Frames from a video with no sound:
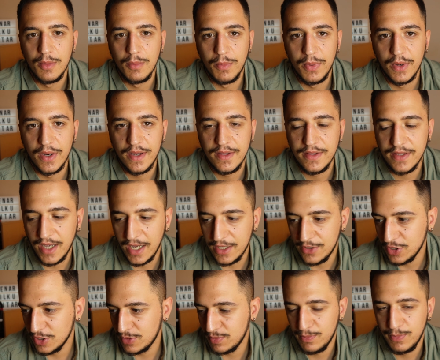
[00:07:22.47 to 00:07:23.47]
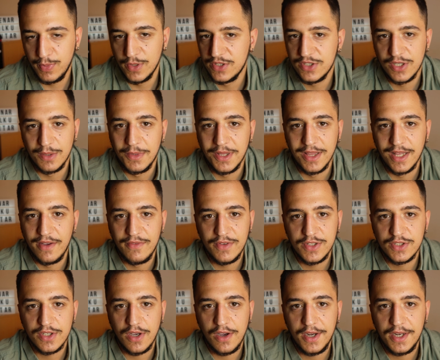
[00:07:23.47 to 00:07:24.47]
But I just put some
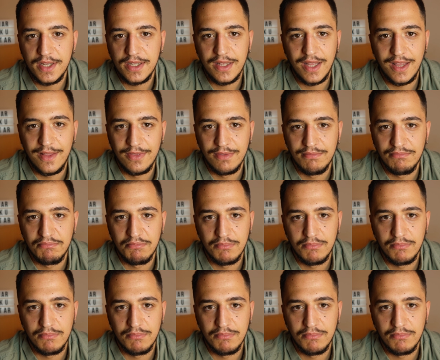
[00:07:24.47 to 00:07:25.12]
11s on it, and